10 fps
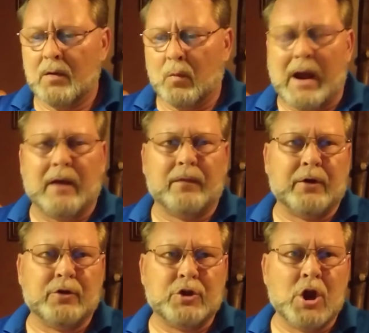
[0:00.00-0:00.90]
while
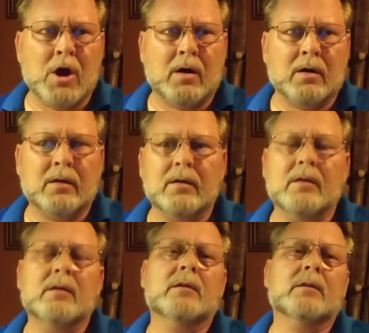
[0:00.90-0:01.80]
they're young
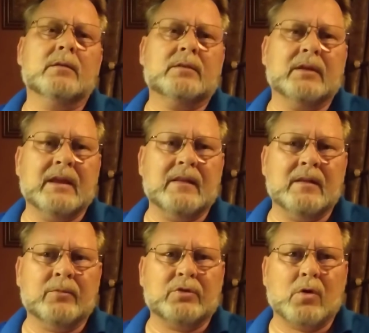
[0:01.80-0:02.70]
to get
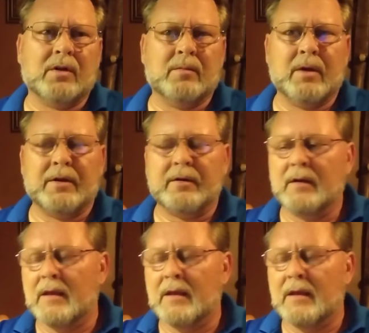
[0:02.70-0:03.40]
them started better.